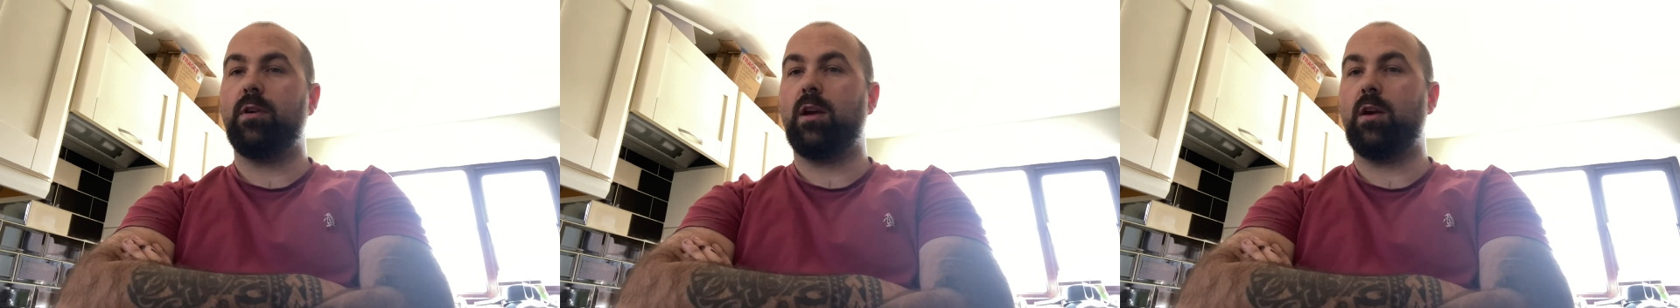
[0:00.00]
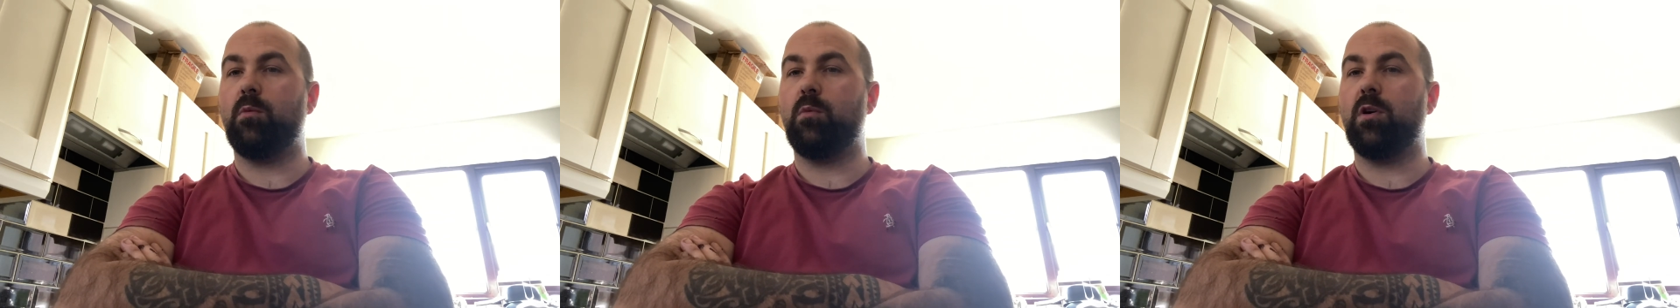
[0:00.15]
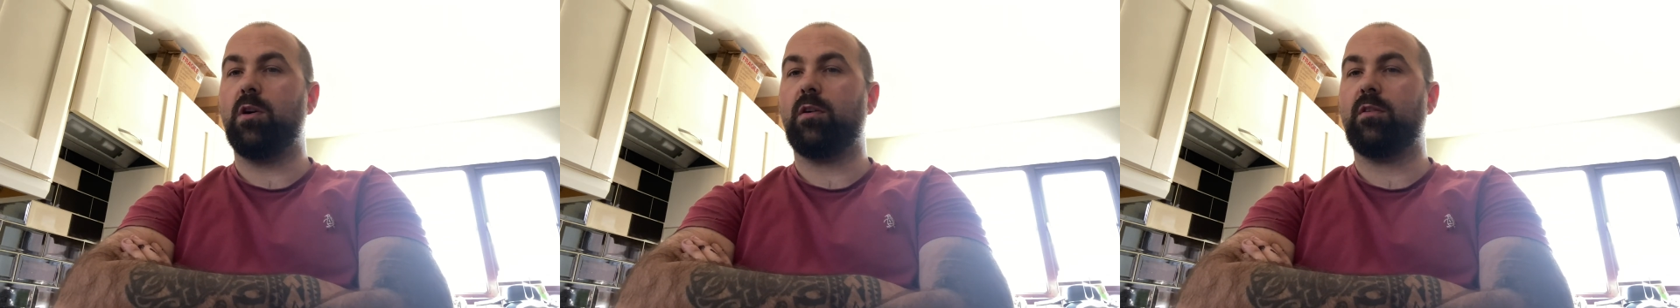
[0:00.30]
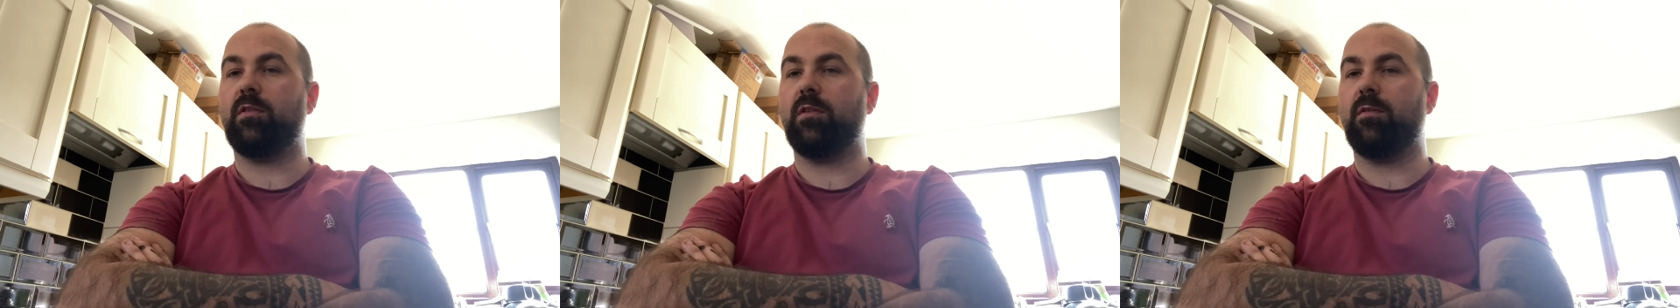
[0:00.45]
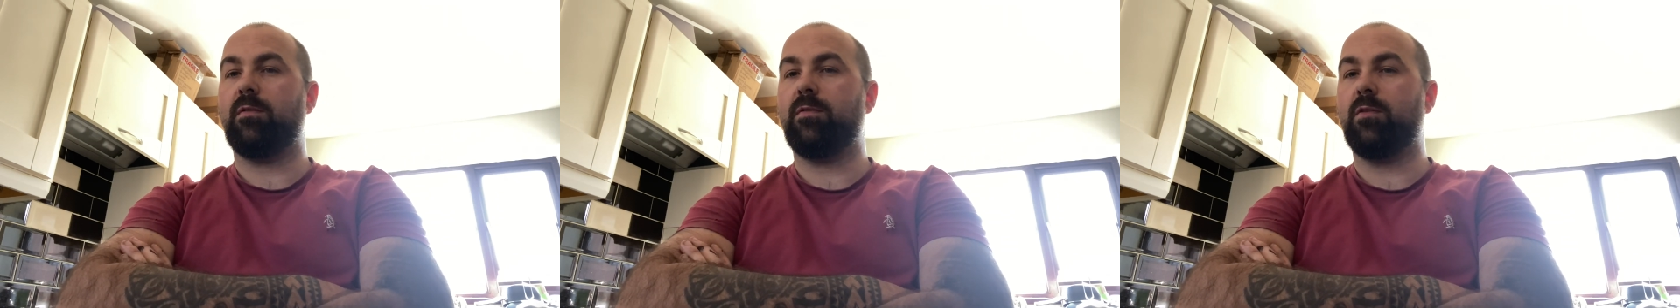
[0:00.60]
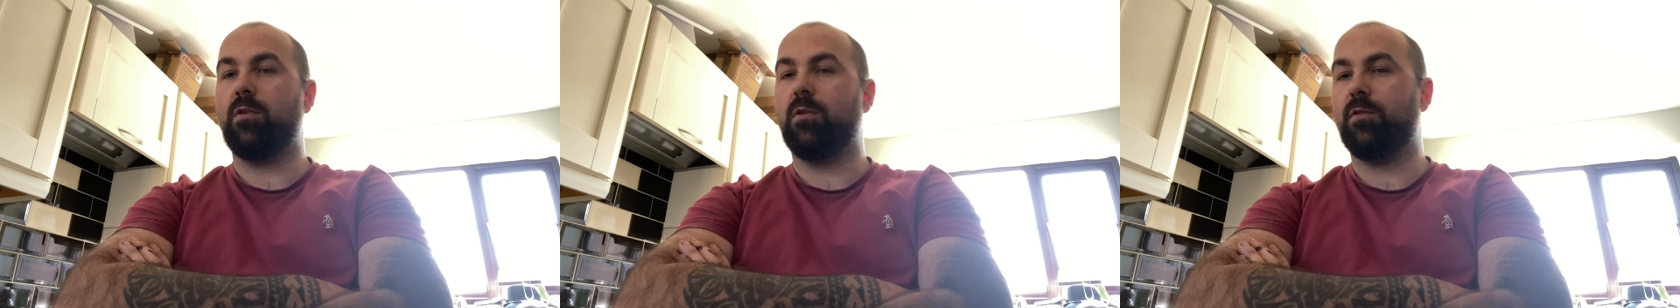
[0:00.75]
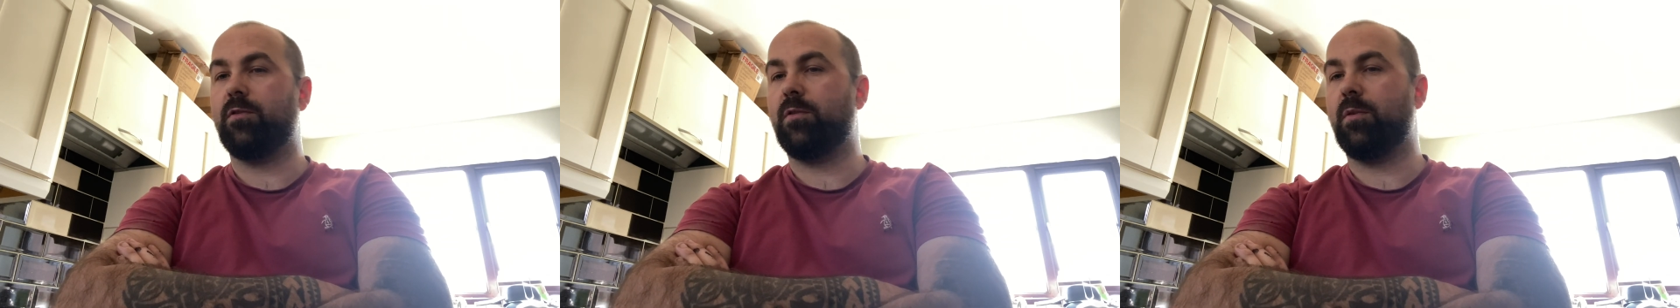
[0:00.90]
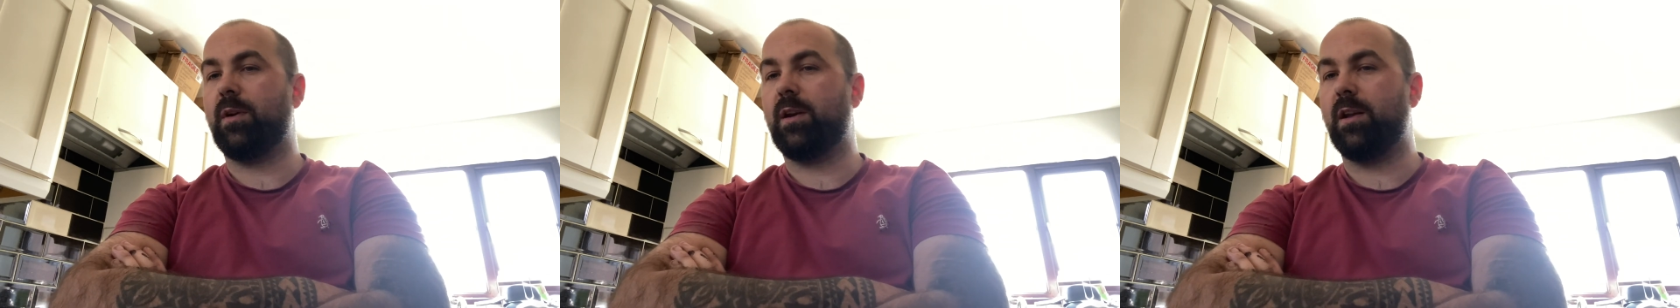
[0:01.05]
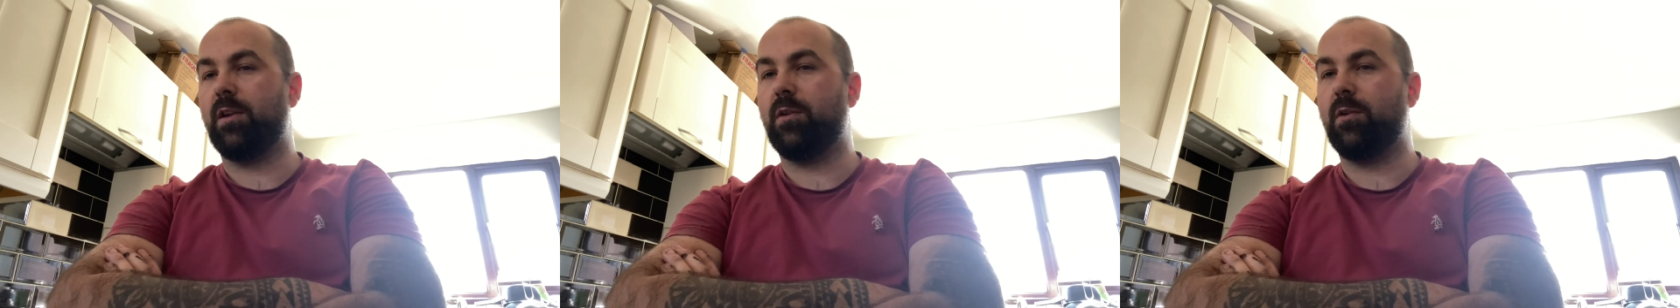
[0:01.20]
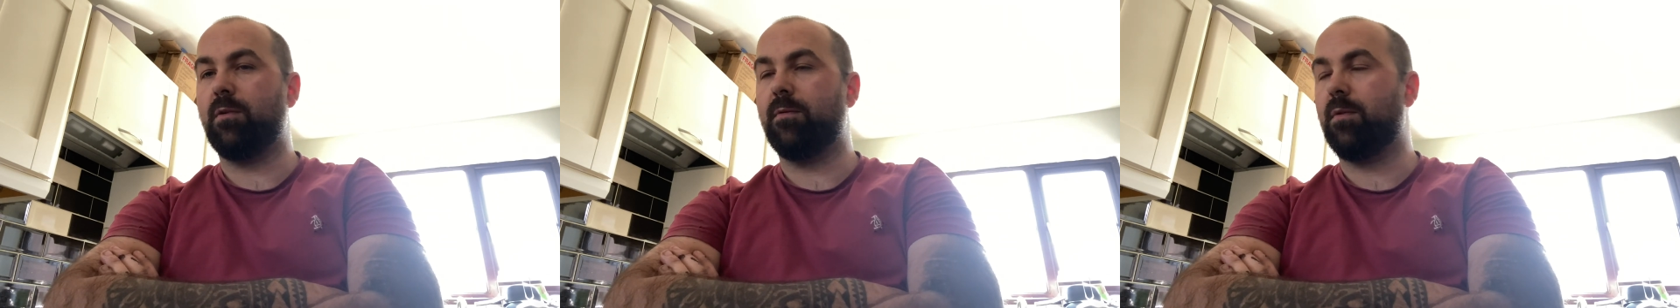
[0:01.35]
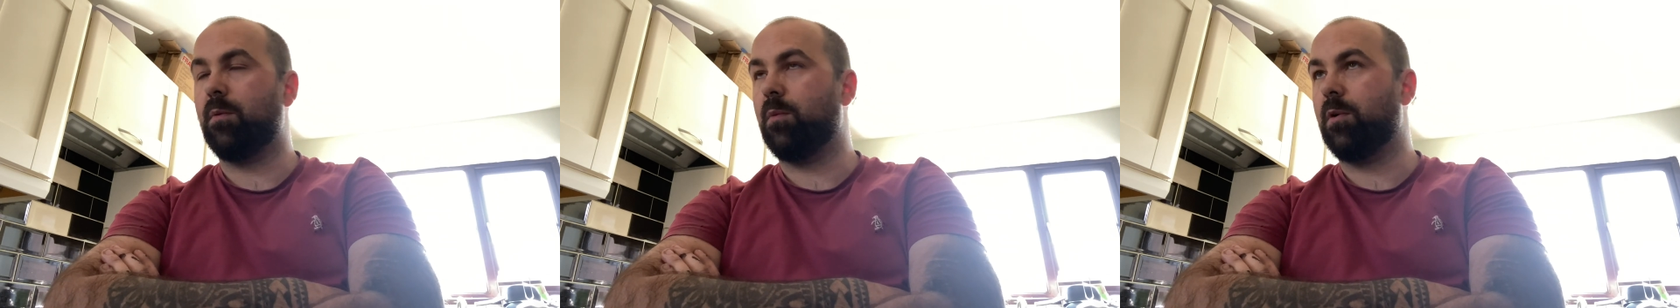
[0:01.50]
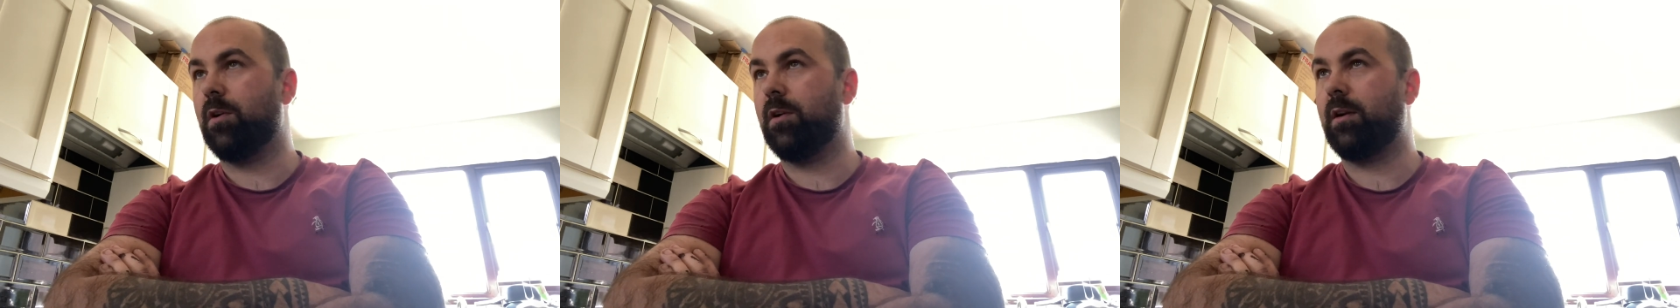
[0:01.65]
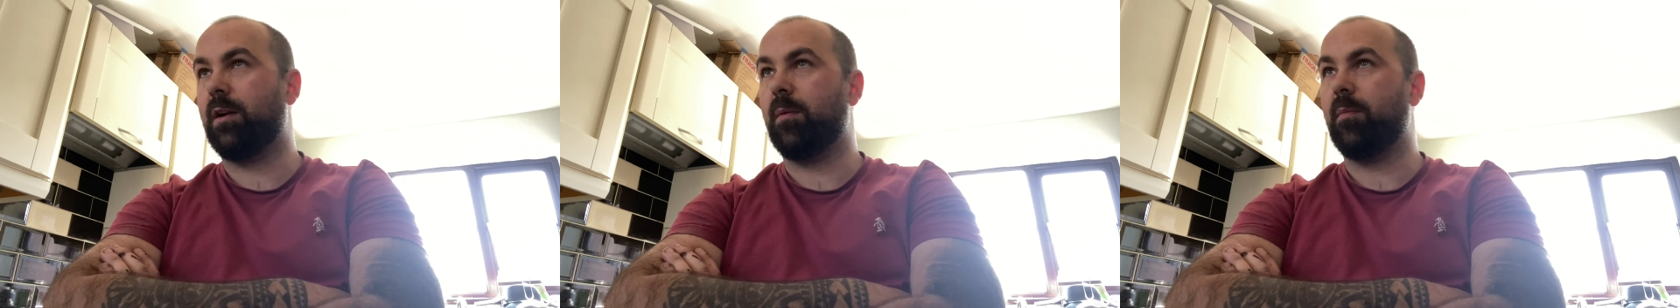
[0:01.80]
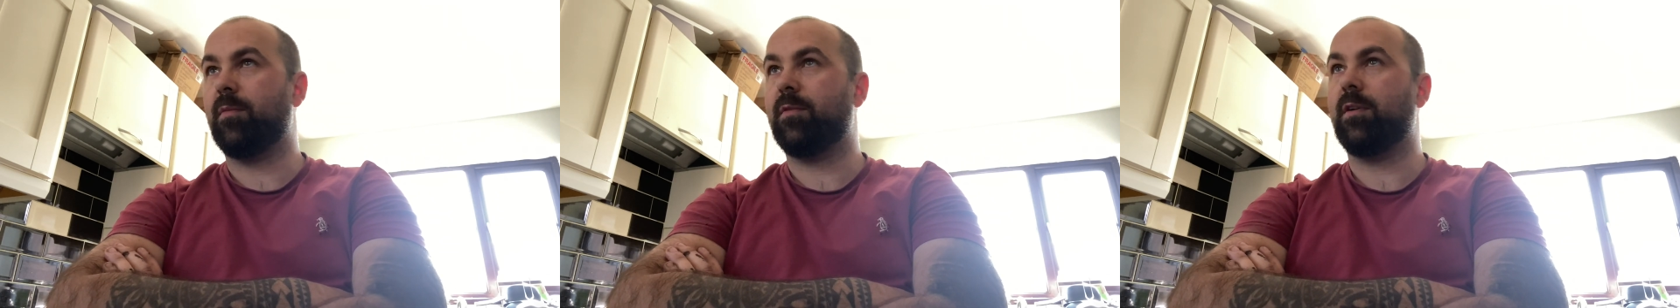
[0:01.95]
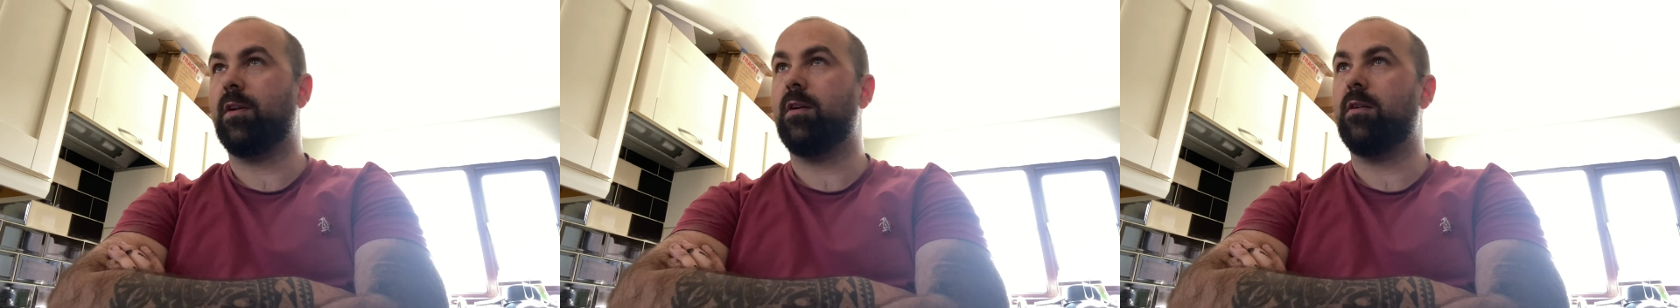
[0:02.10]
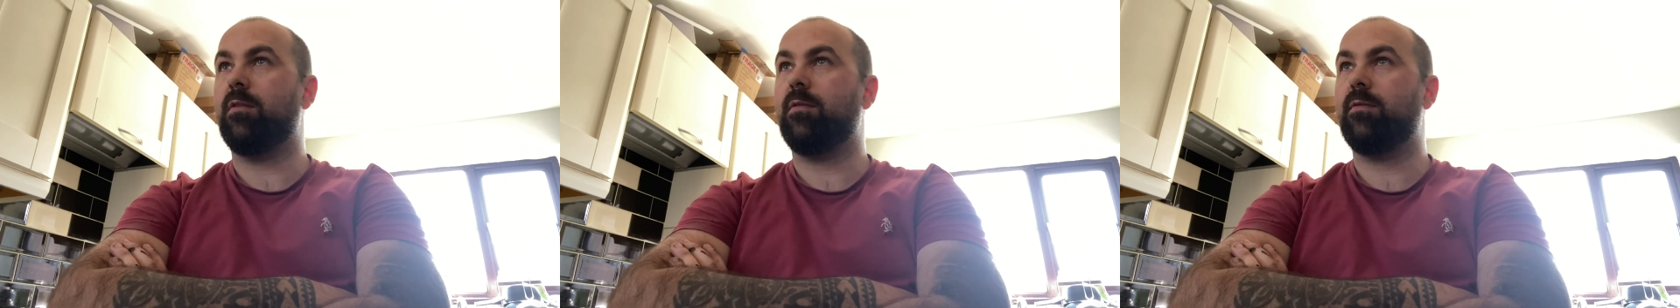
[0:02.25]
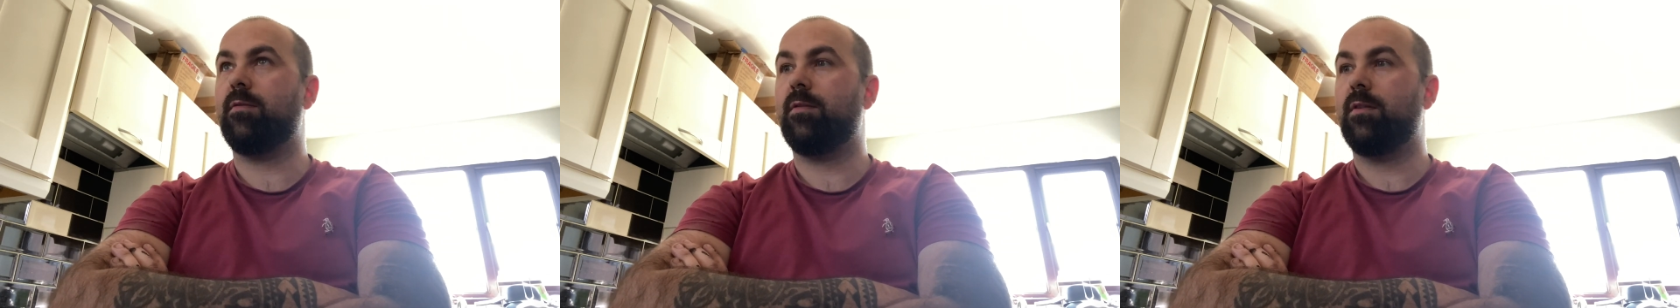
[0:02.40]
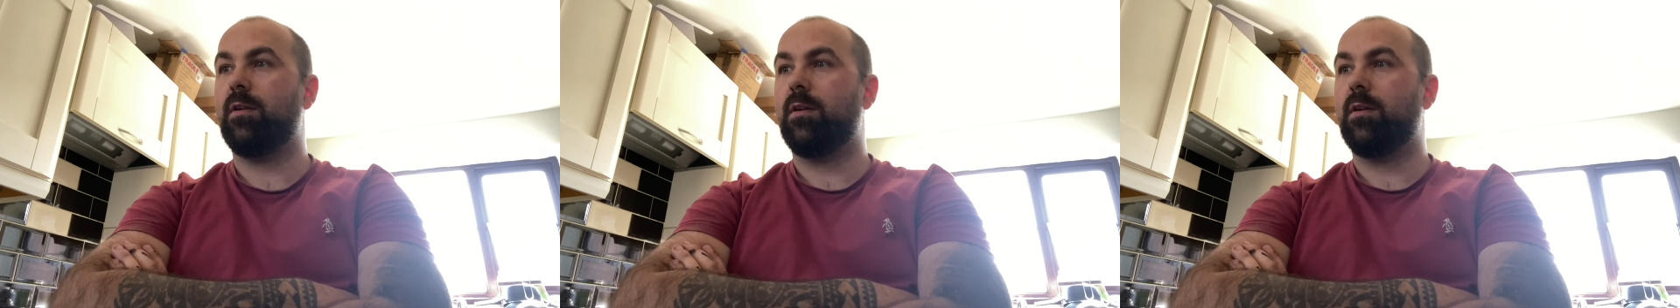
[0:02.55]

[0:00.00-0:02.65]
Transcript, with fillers: He works at Ford, so he can do the work himself.